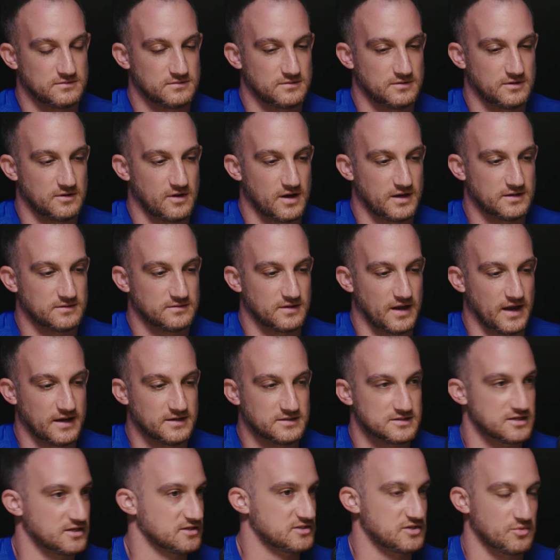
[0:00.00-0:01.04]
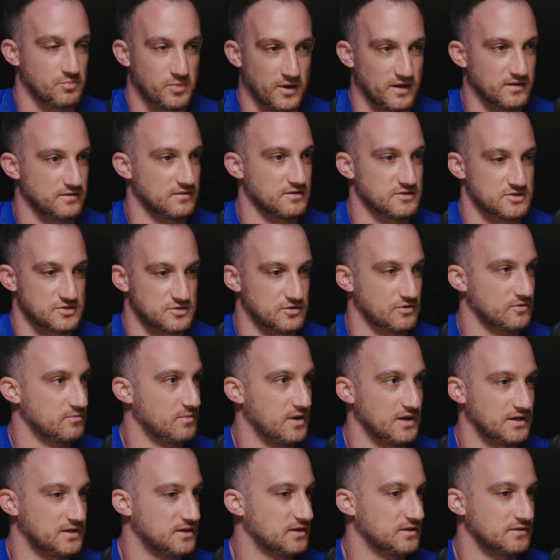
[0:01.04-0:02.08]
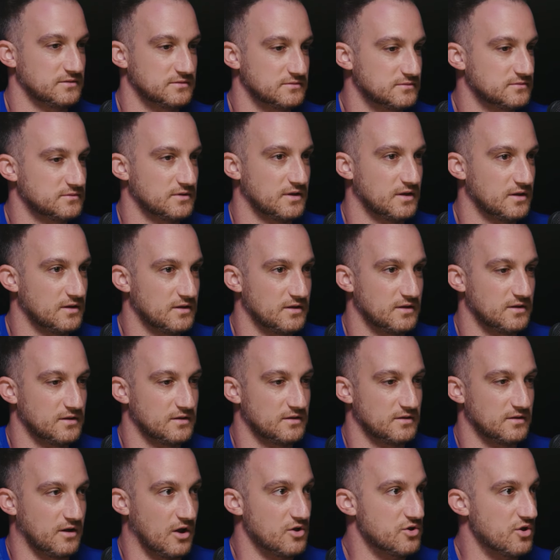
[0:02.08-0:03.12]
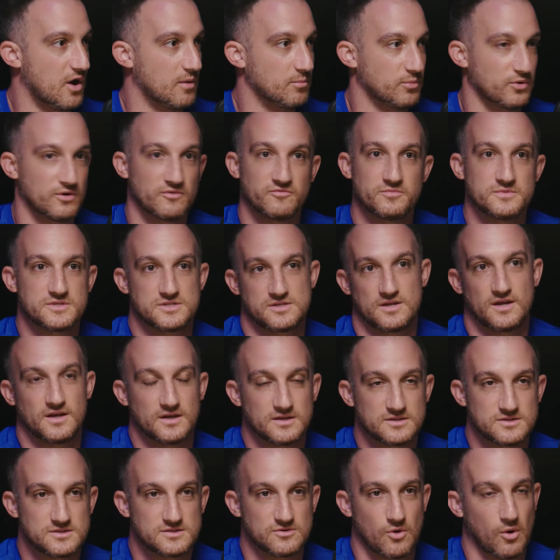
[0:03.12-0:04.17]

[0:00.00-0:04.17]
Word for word: you know, I, I anticipate this year making a number of mistakes.